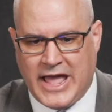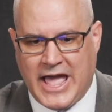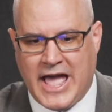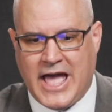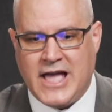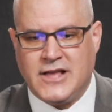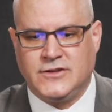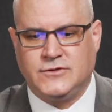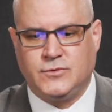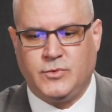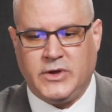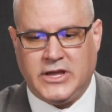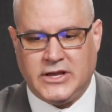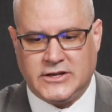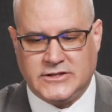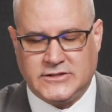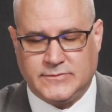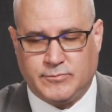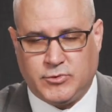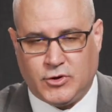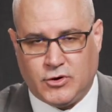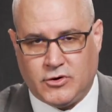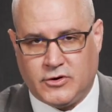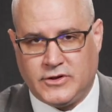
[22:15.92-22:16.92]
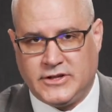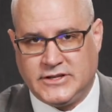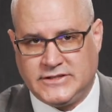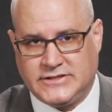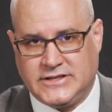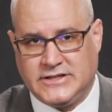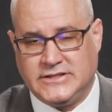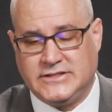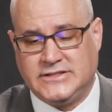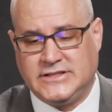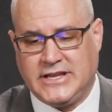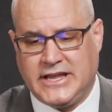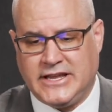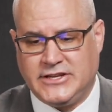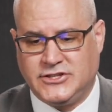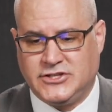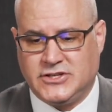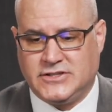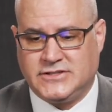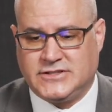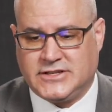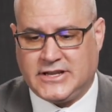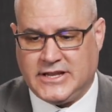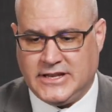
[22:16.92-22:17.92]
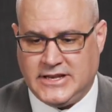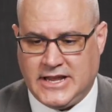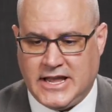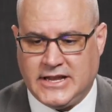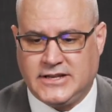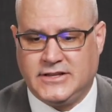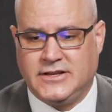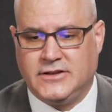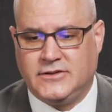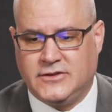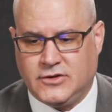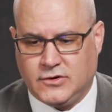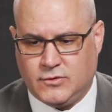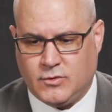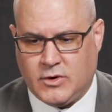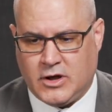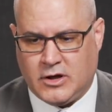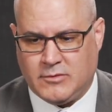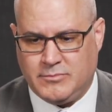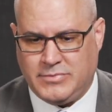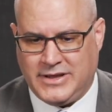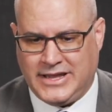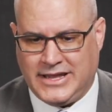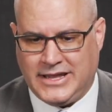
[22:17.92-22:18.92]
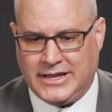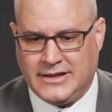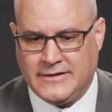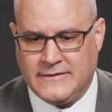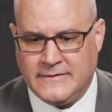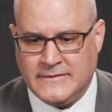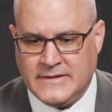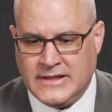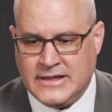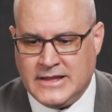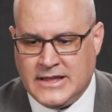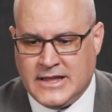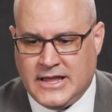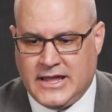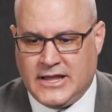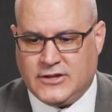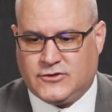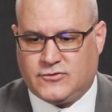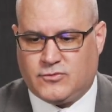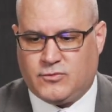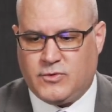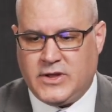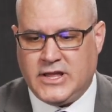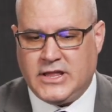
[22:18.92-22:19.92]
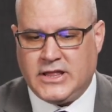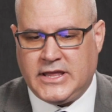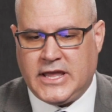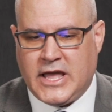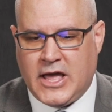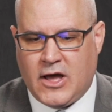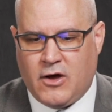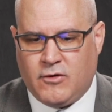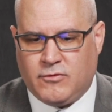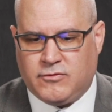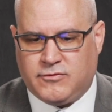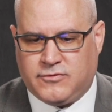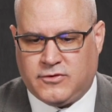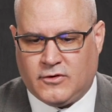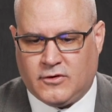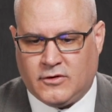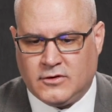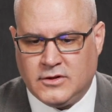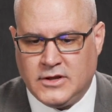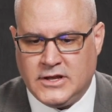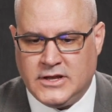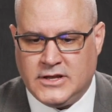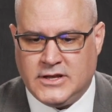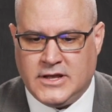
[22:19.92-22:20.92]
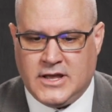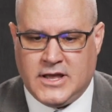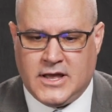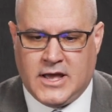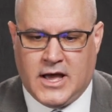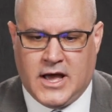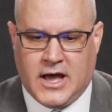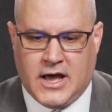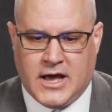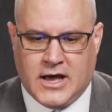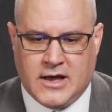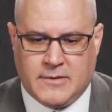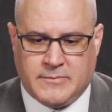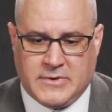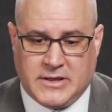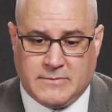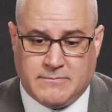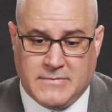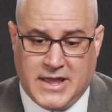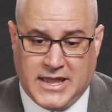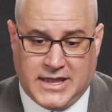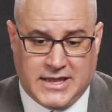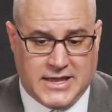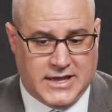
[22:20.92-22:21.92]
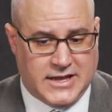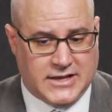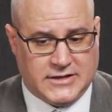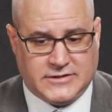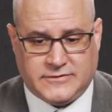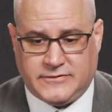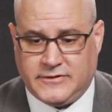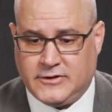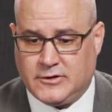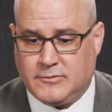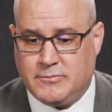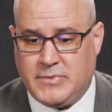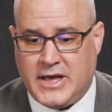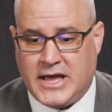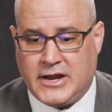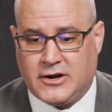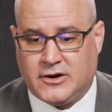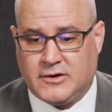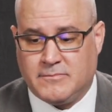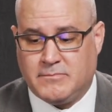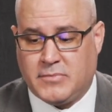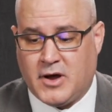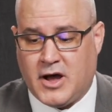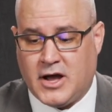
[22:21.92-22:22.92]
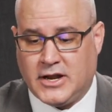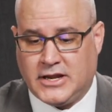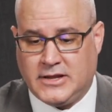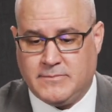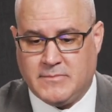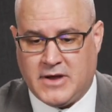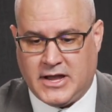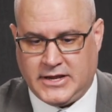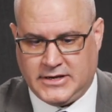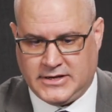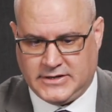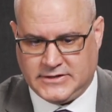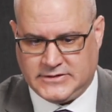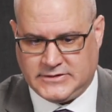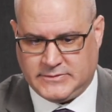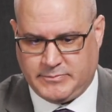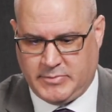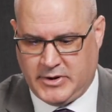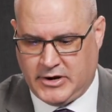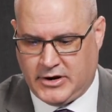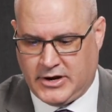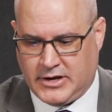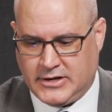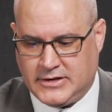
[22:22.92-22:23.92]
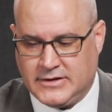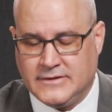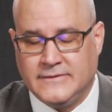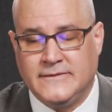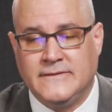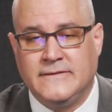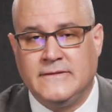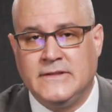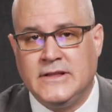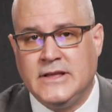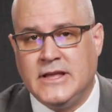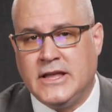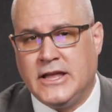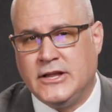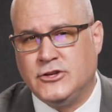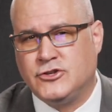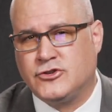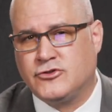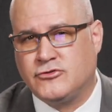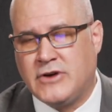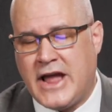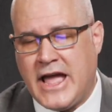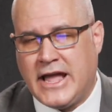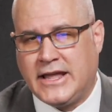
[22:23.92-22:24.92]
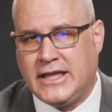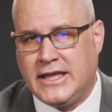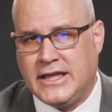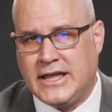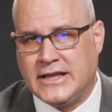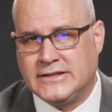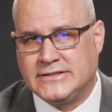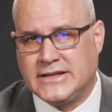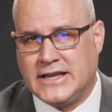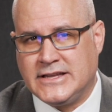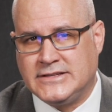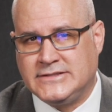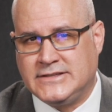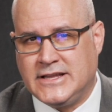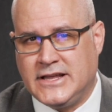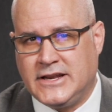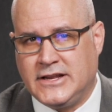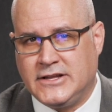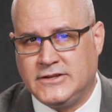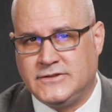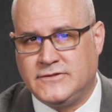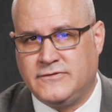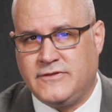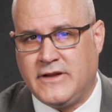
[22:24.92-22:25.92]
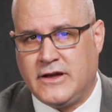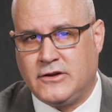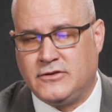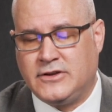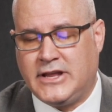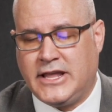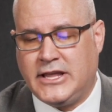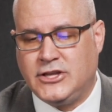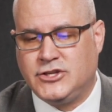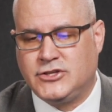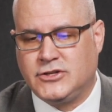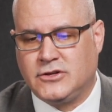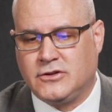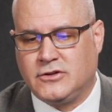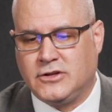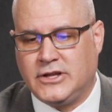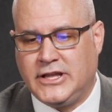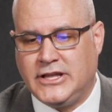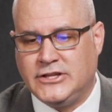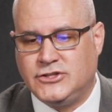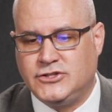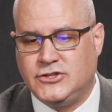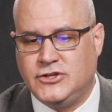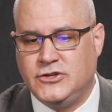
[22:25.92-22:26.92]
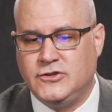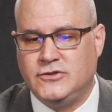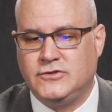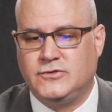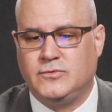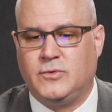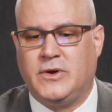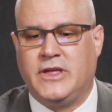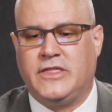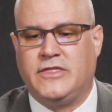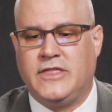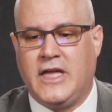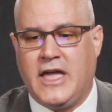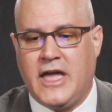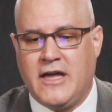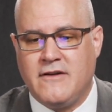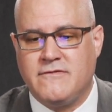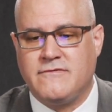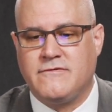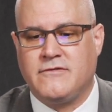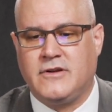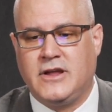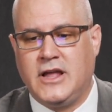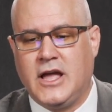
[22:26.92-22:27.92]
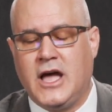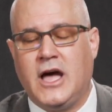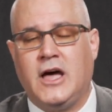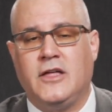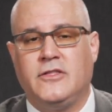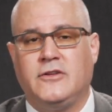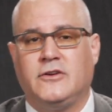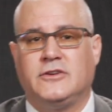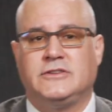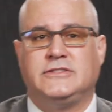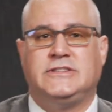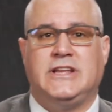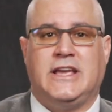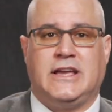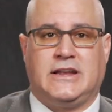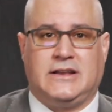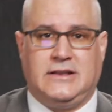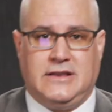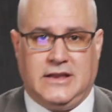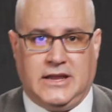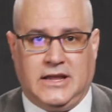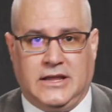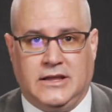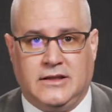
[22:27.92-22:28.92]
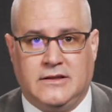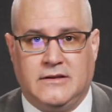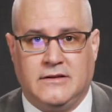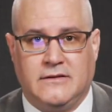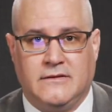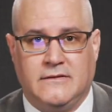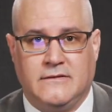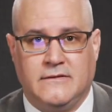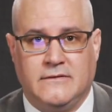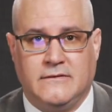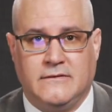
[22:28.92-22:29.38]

as we explore the sensations connected to well-being, it's really helpful in making us feel better, body, mind, and spirit. And tracking, as I said, is foundational. It's used with every other technique.